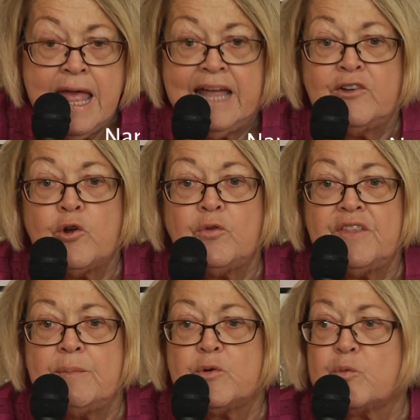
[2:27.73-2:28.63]
and told
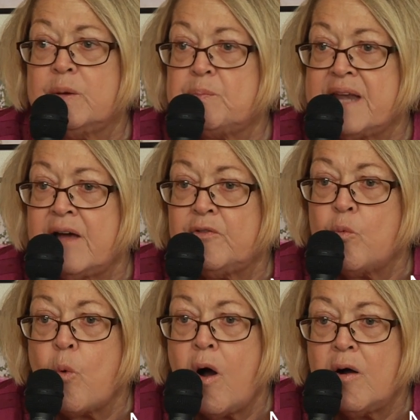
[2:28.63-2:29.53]
them to rip down the
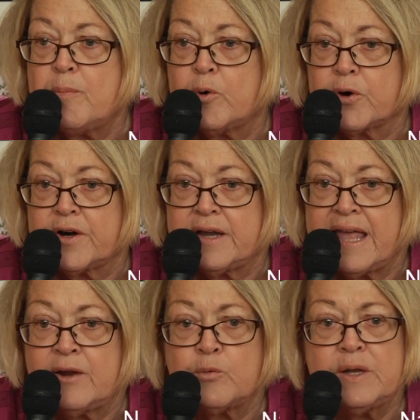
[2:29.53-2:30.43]
wallboard
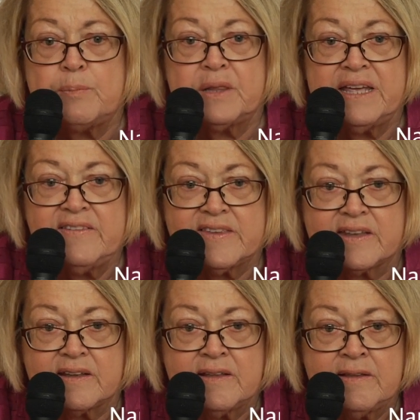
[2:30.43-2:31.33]
and replace it.